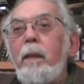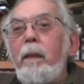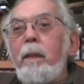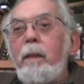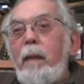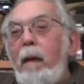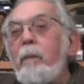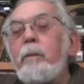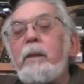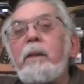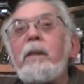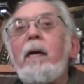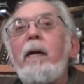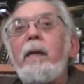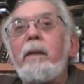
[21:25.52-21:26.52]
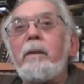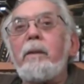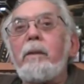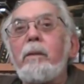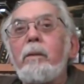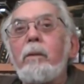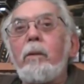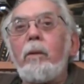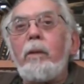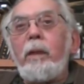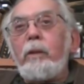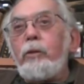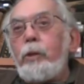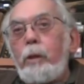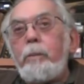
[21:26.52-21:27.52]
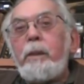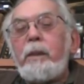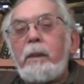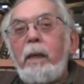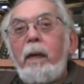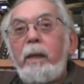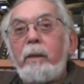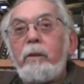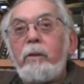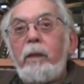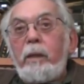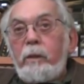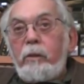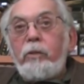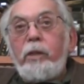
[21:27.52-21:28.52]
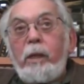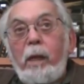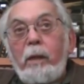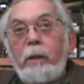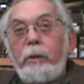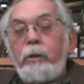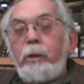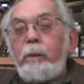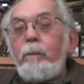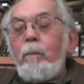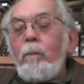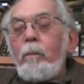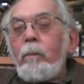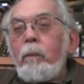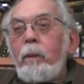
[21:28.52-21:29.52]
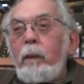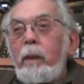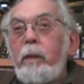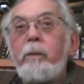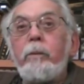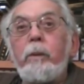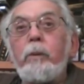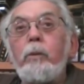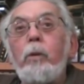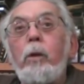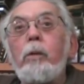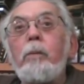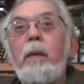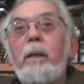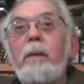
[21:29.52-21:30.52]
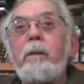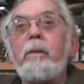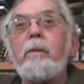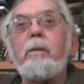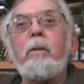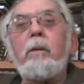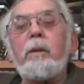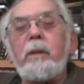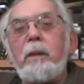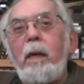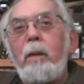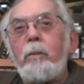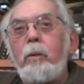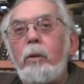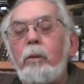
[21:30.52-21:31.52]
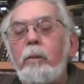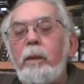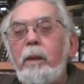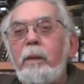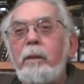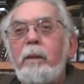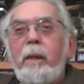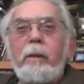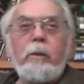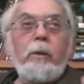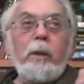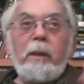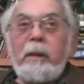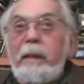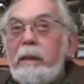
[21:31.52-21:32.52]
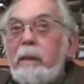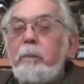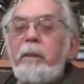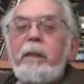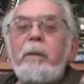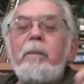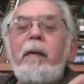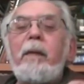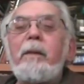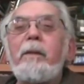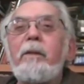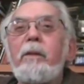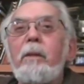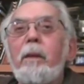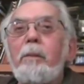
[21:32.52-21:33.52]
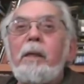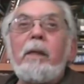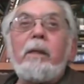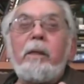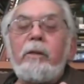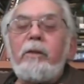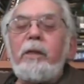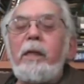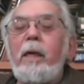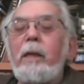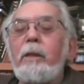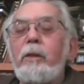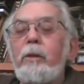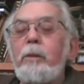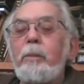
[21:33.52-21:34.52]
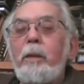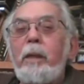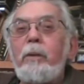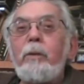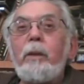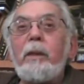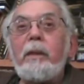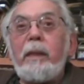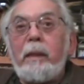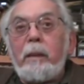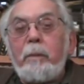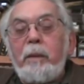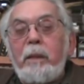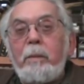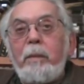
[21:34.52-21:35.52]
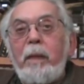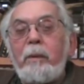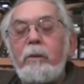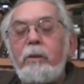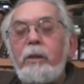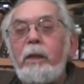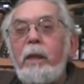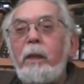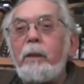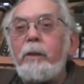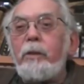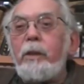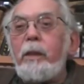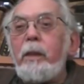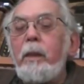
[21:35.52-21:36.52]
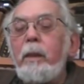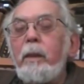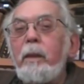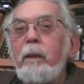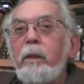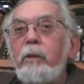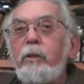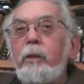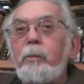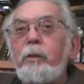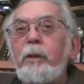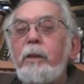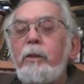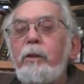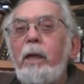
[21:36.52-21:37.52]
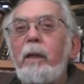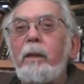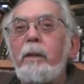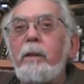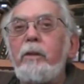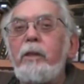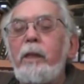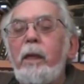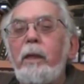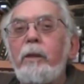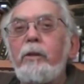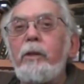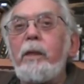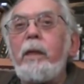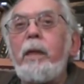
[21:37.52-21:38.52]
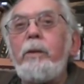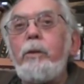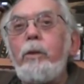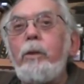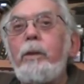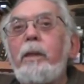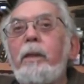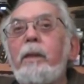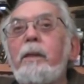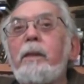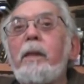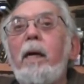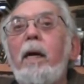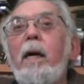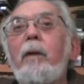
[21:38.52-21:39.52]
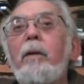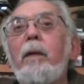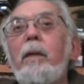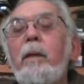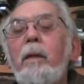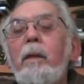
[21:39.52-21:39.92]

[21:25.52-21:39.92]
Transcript: that was science, or that should be science. That's geology. Either it's water weathered or it's not water weathered. And I knew a little bit about it. I'm not a geologist, but I knew a little bit about geology, Egyptian geology, and I knew that the Sahara